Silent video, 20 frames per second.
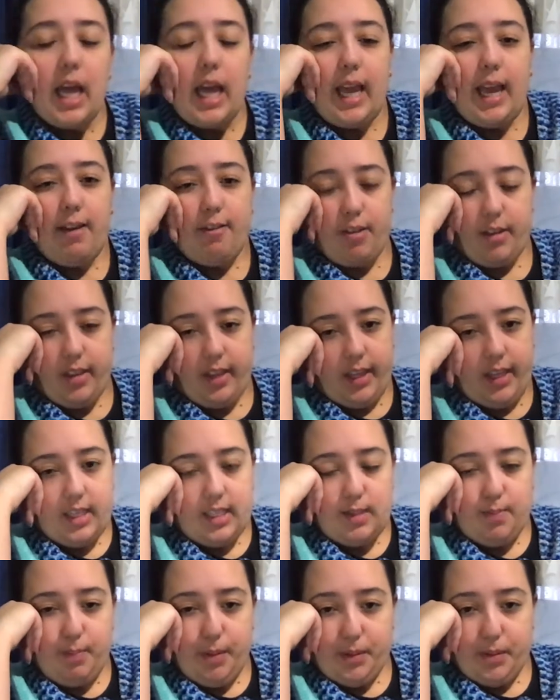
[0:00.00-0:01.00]
Everything
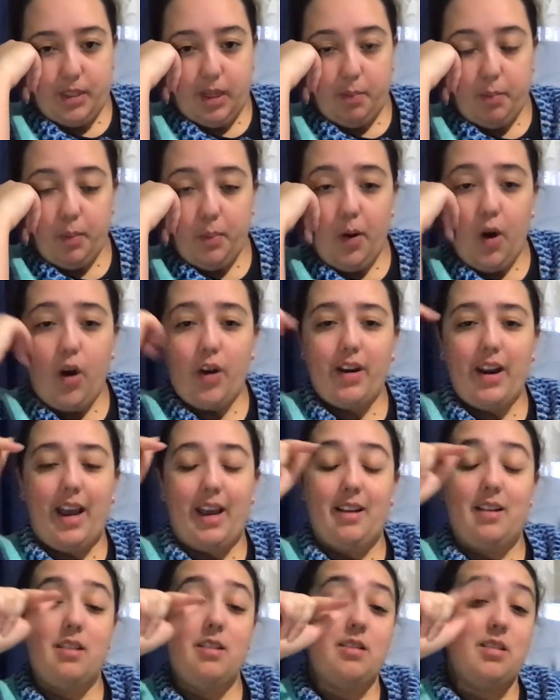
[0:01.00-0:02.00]
is built up upon
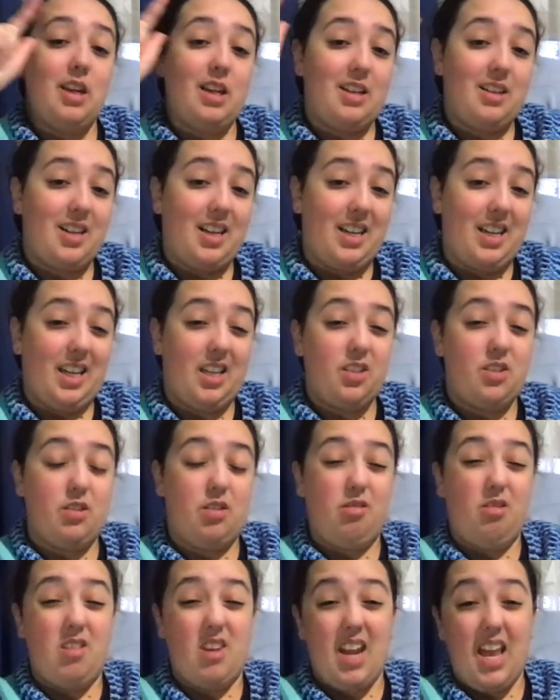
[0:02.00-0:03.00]
and connects
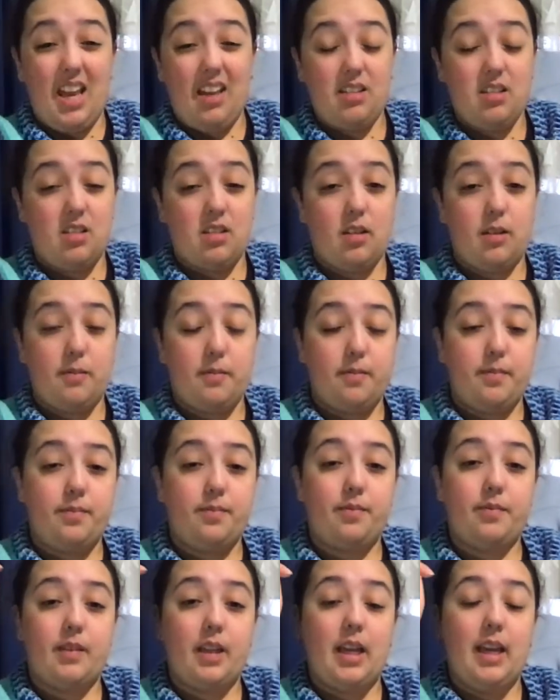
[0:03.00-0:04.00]
to the next.
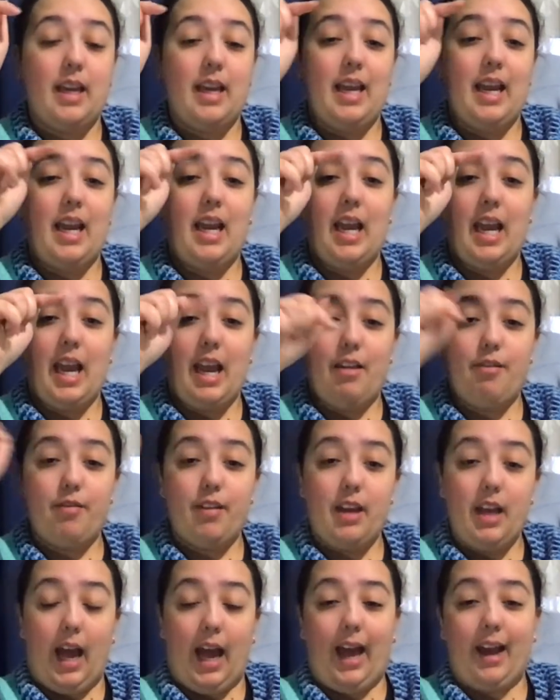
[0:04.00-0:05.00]

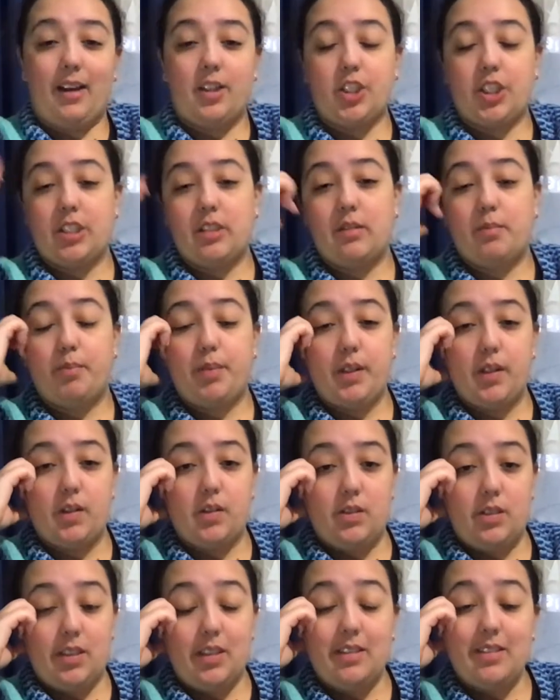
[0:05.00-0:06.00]
Every action
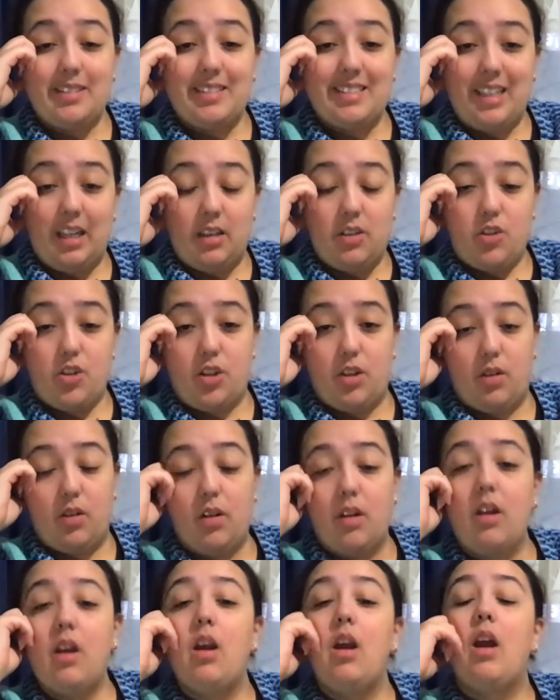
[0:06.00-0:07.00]
builds tension.
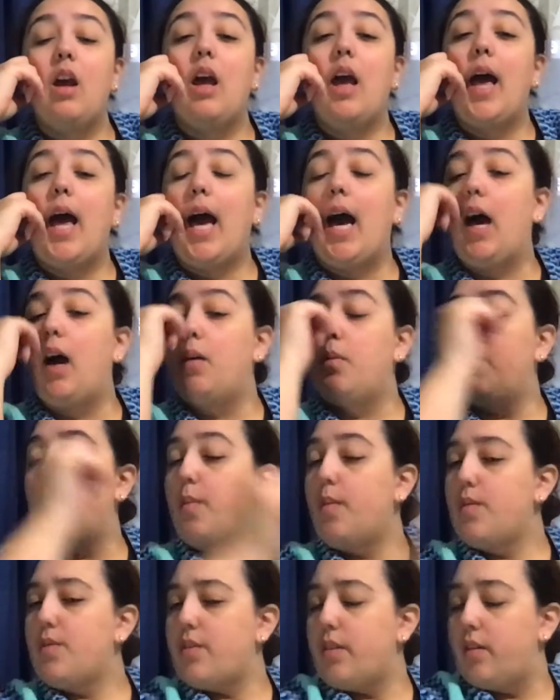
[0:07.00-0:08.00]

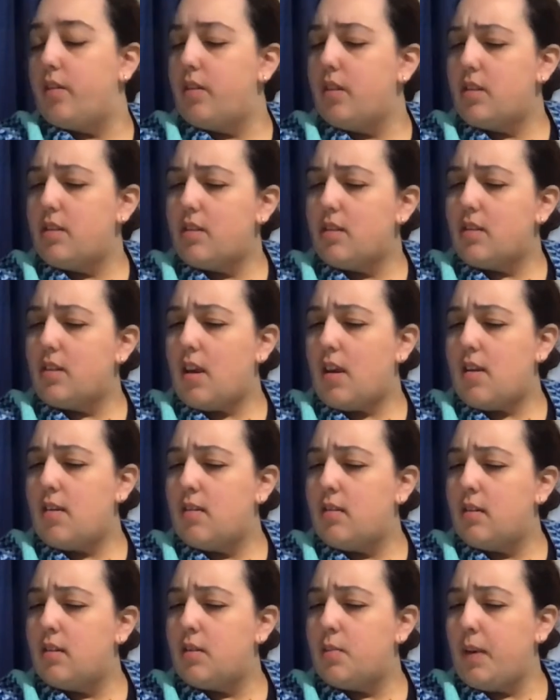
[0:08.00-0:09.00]
So this is a
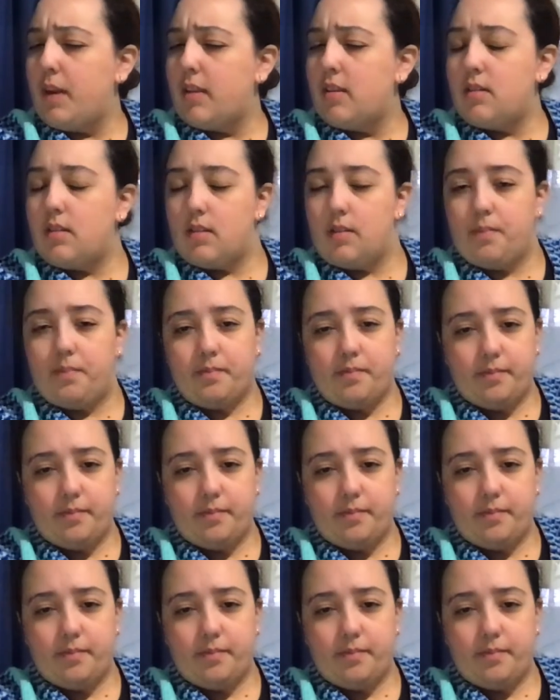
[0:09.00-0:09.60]
suspense.